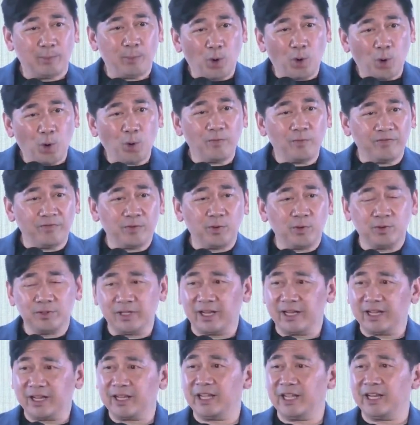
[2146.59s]
I'm
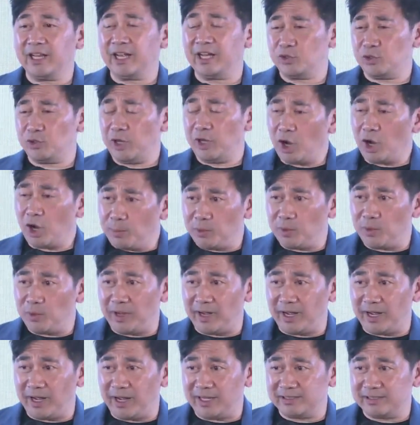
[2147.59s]
hopeful that I can actually
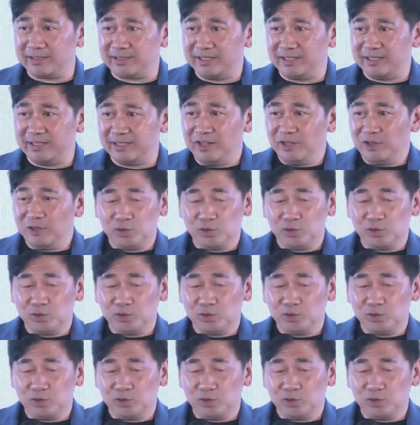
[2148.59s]
help you guys.